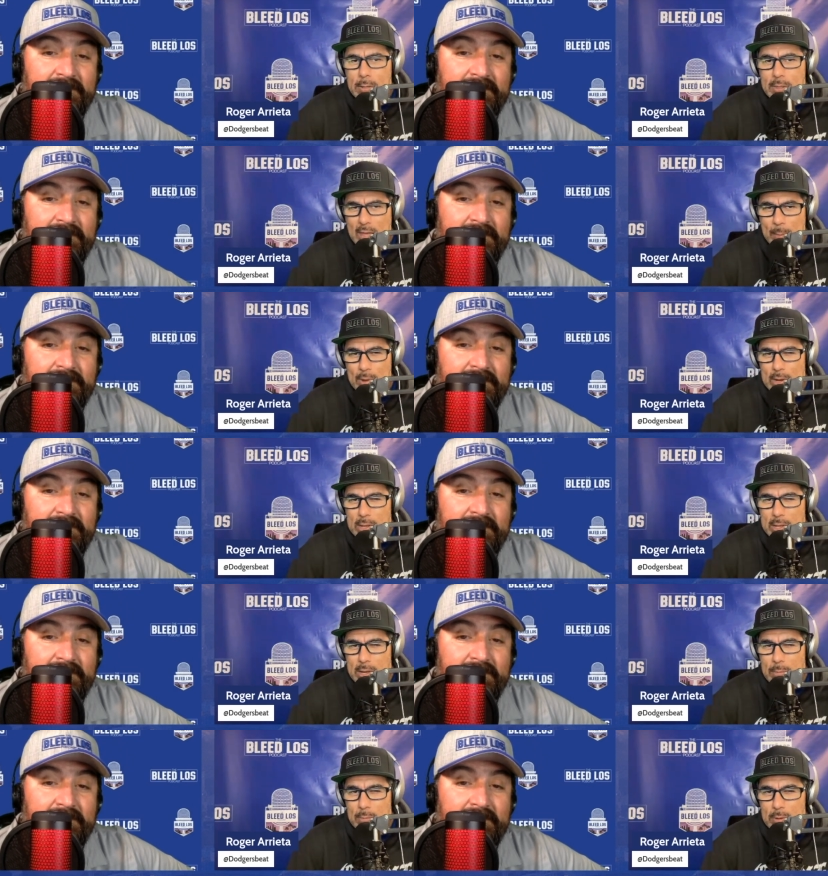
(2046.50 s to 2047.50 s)
Speaker 1: that many
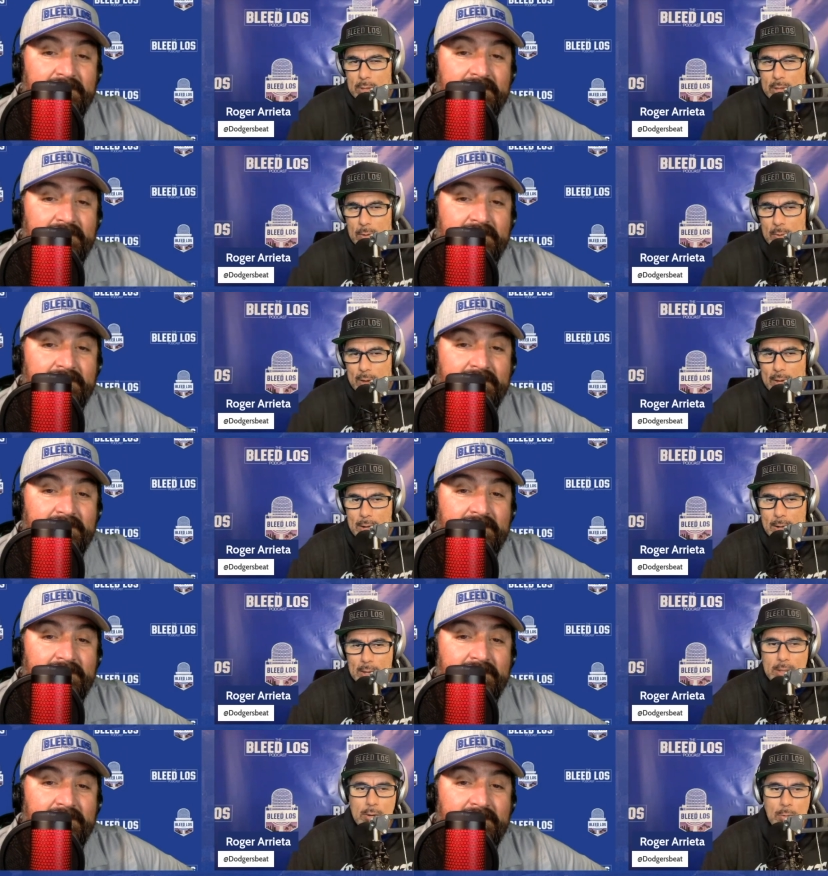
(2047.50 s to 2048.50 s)
stadiums do that, right?
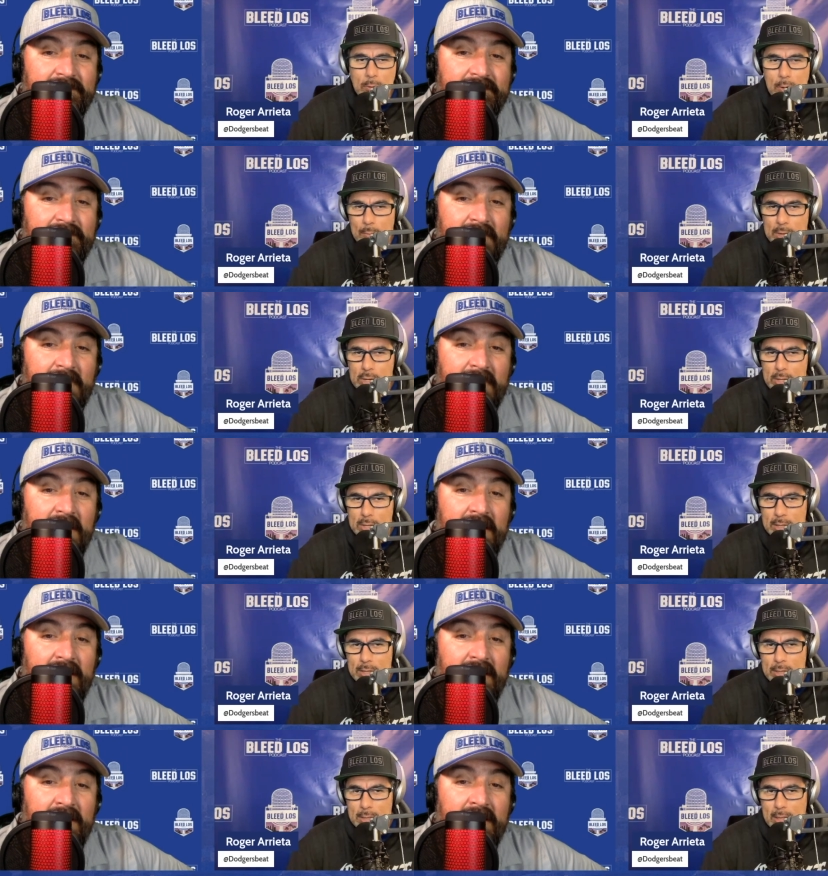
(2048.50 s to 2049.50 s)
Desert Doyer mentioned that
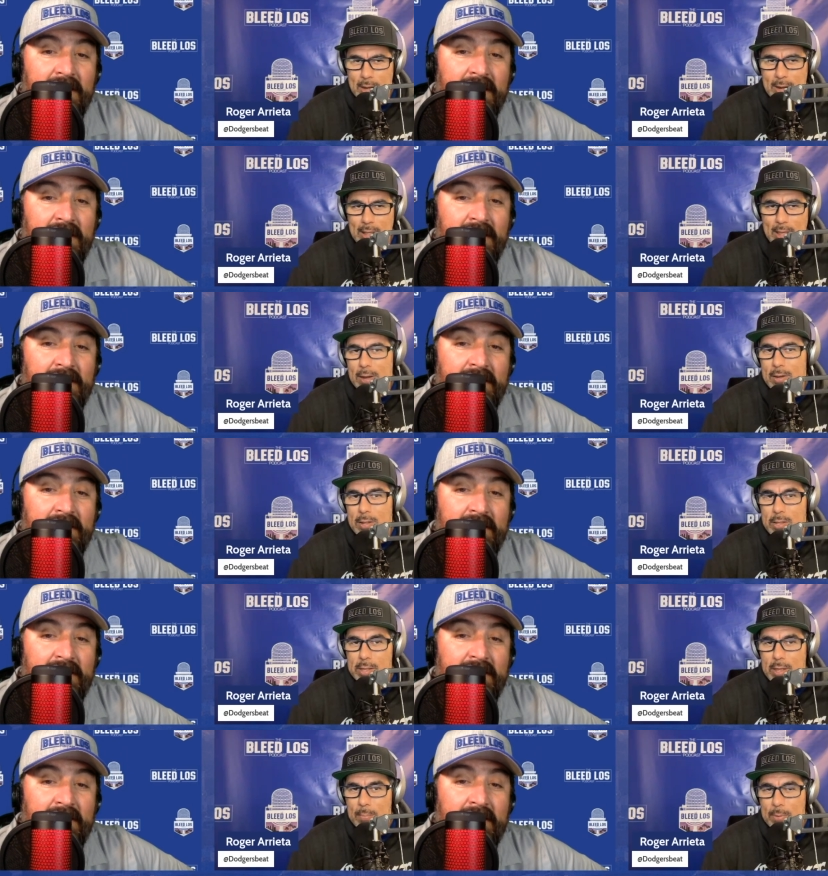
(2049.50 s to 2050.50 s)
that Atlanta does
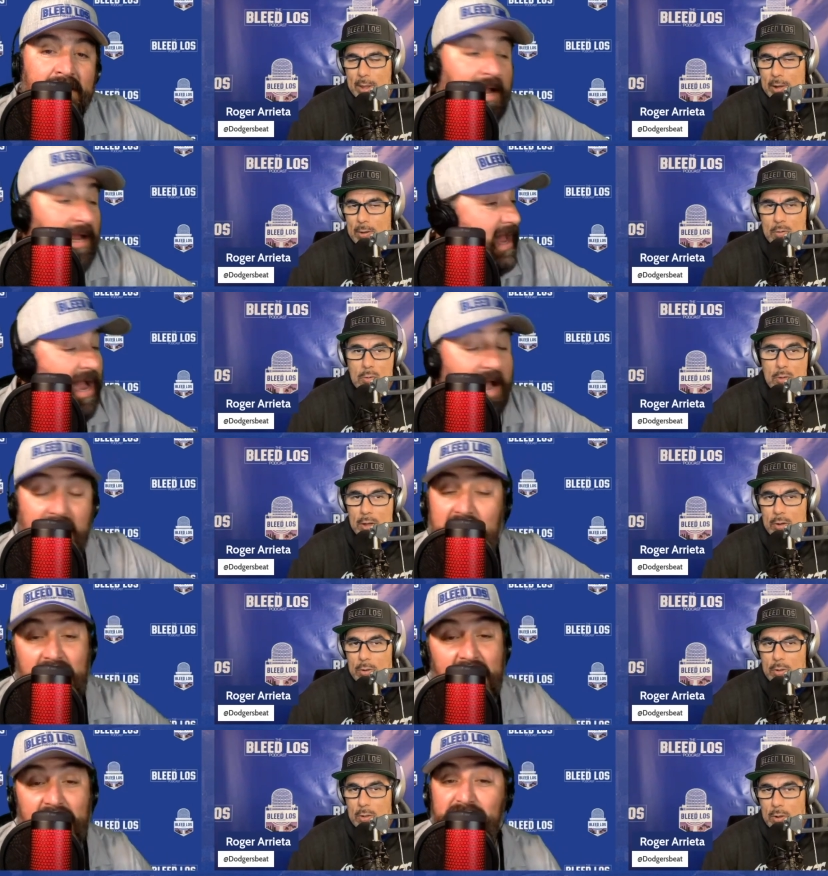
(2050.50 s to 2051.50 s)
that, but I don't know. I, I, don't I know.
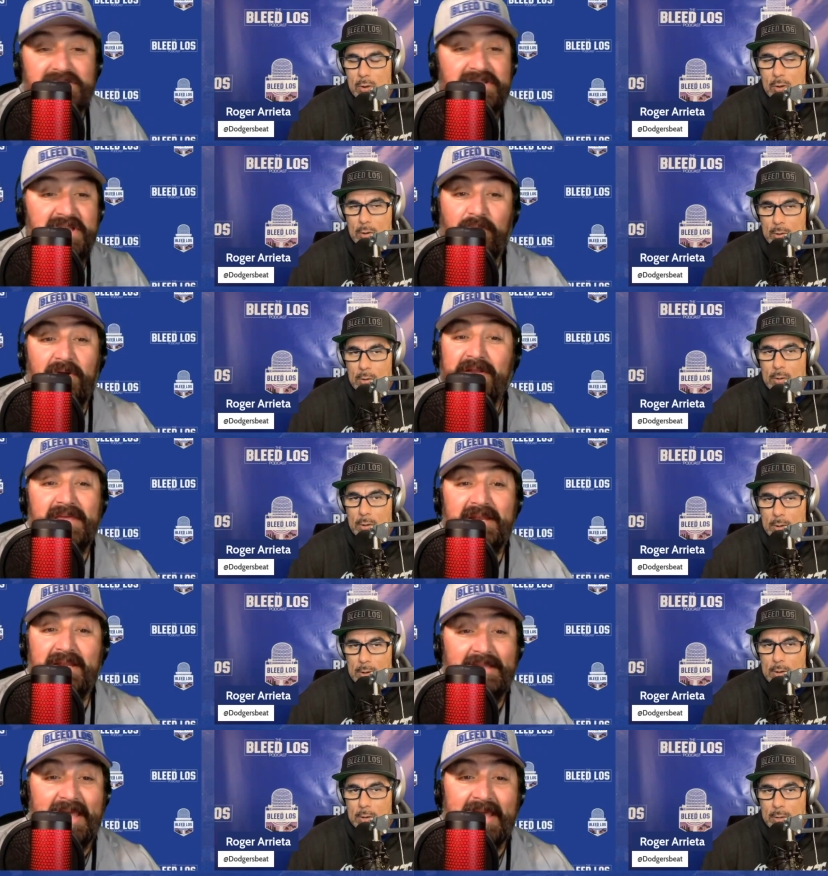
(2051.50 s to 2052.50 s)
was
Speaker 2: not aware that
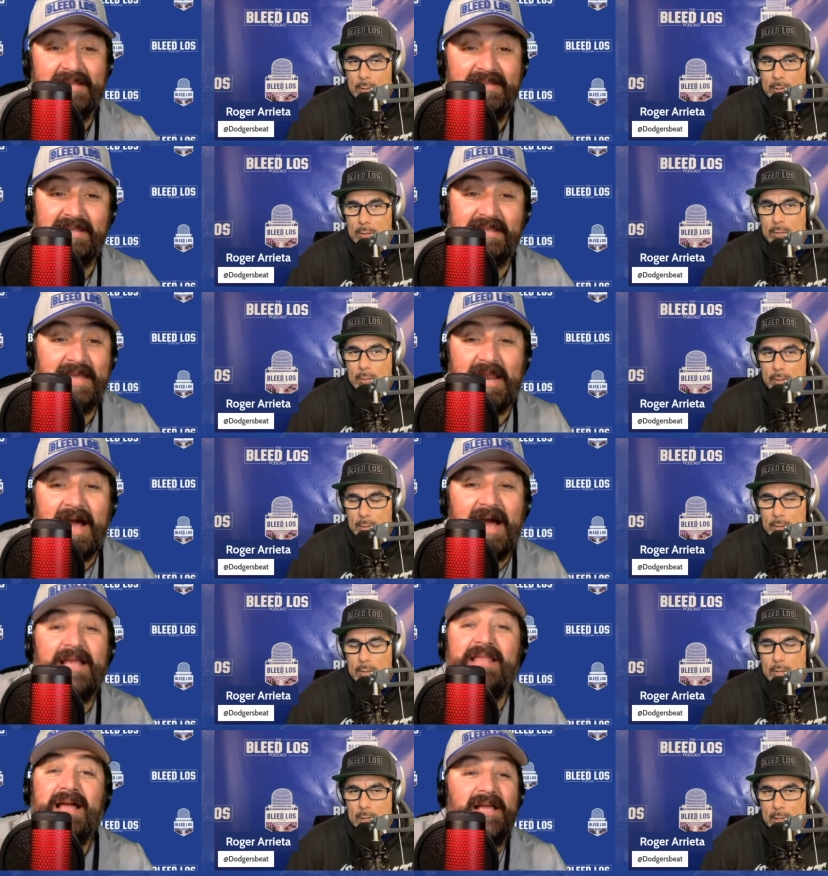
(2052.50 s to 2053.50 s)
Atlanta did that. I, I
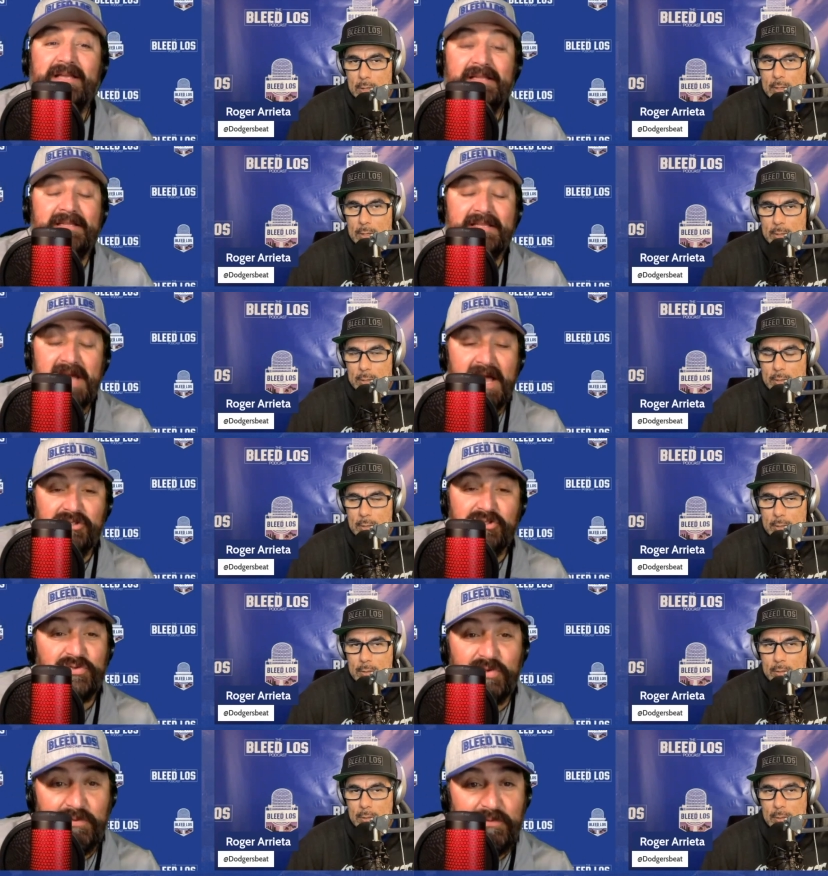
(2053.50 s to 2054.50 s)
yeah. thought the Dodgers were the
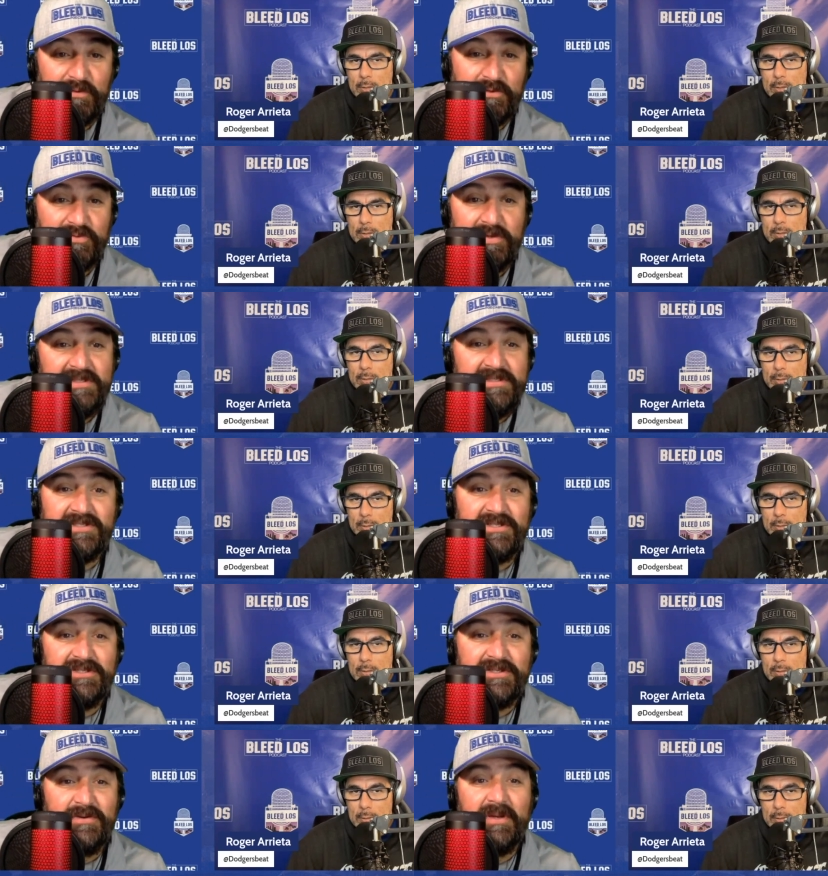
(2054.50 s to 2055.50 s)
first ones to do
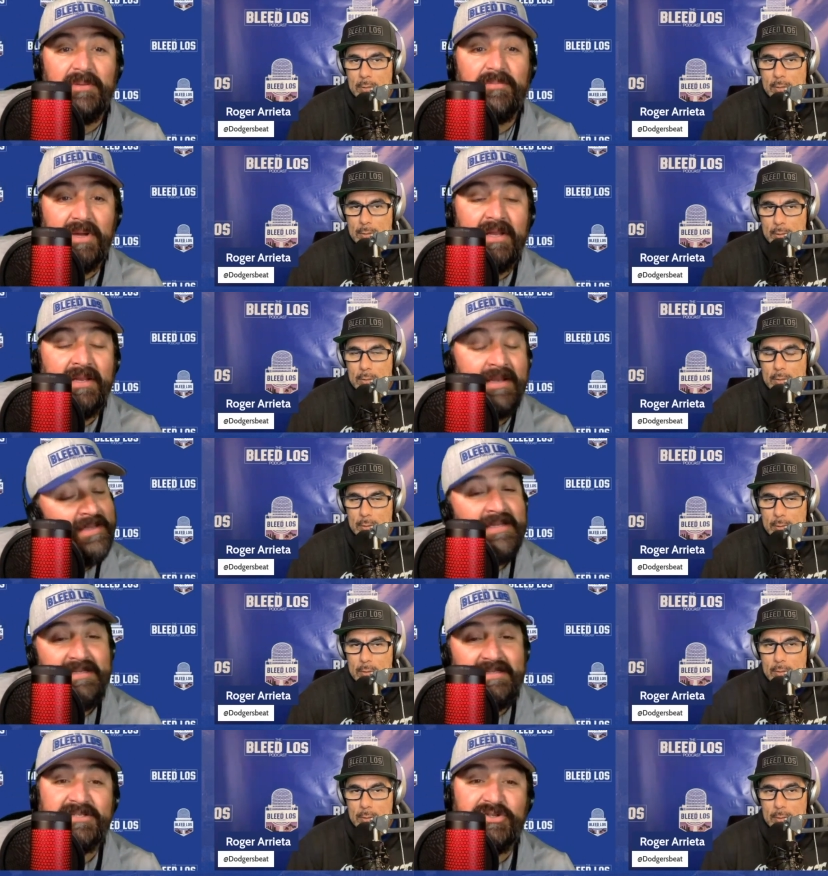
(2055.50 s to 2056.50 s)
it, but
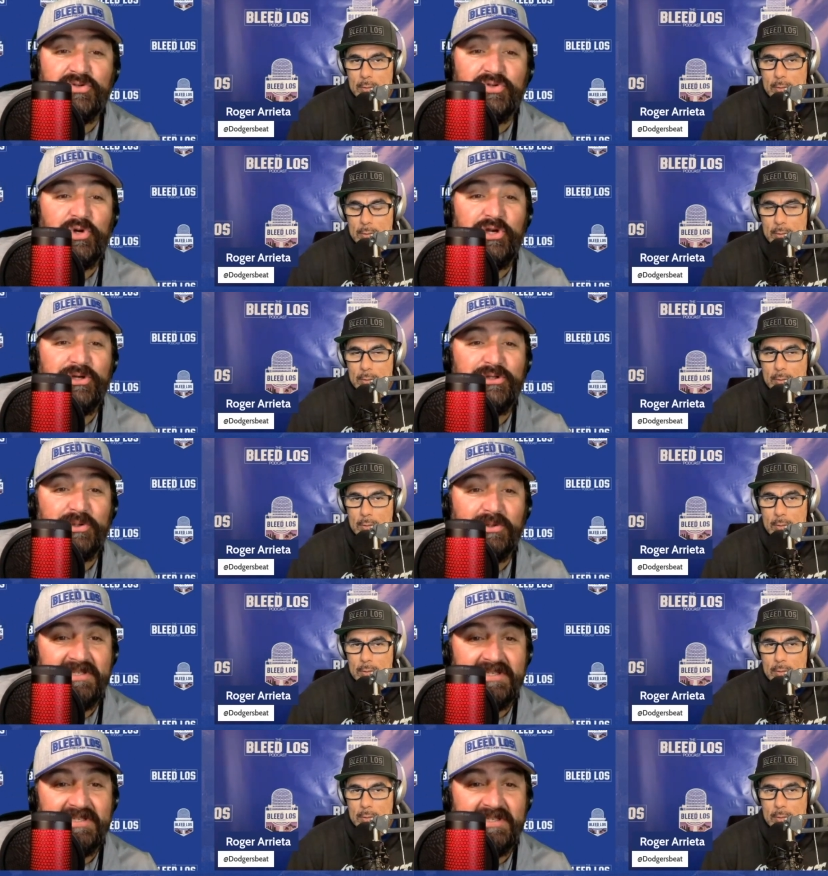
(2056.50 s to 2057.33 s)
Desert Doyer told us